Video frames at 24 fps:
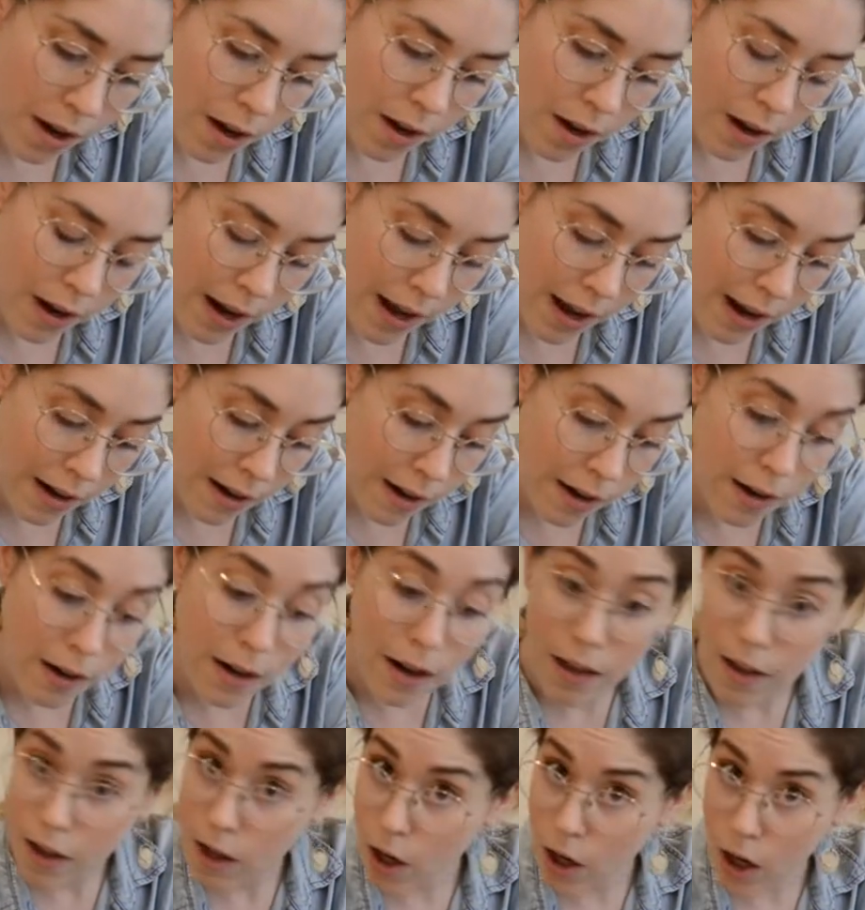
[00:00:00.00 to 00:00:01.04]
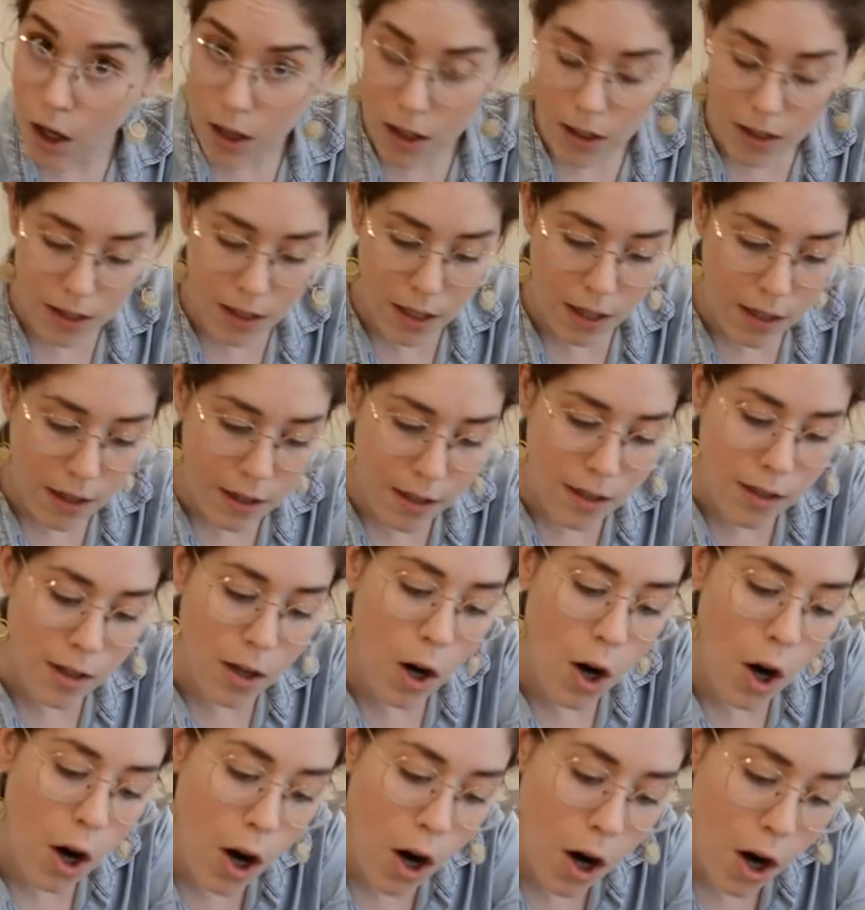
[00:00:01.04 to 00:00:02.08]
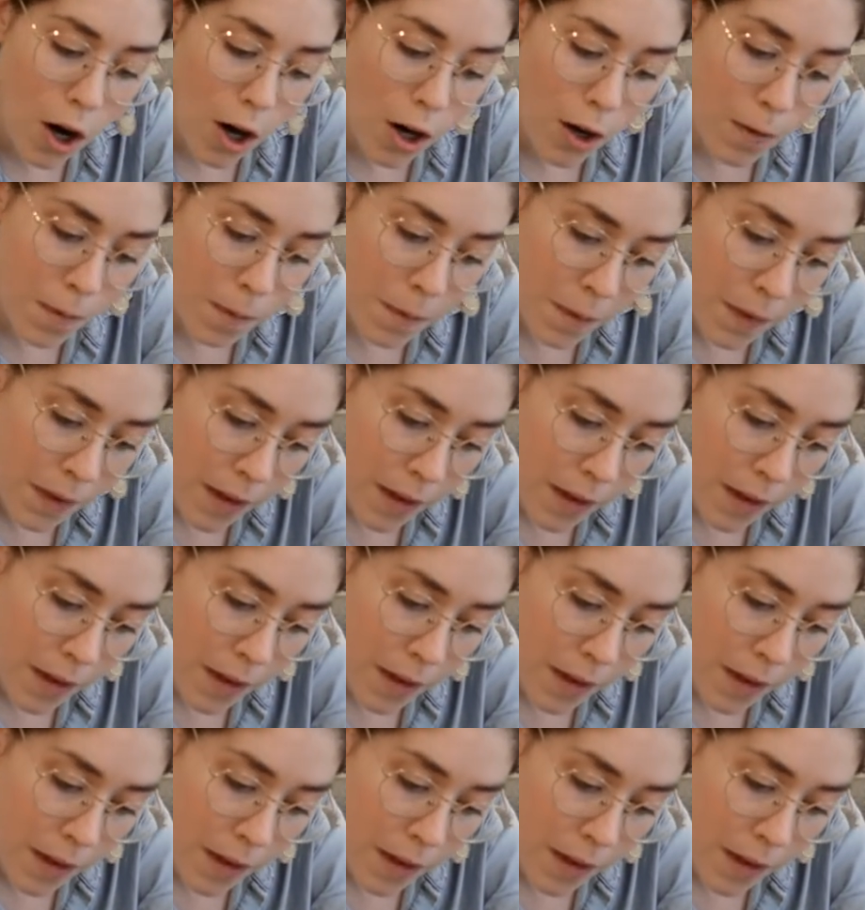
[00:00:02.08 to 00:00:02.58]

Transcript: I'm going to add another heart inside this heart.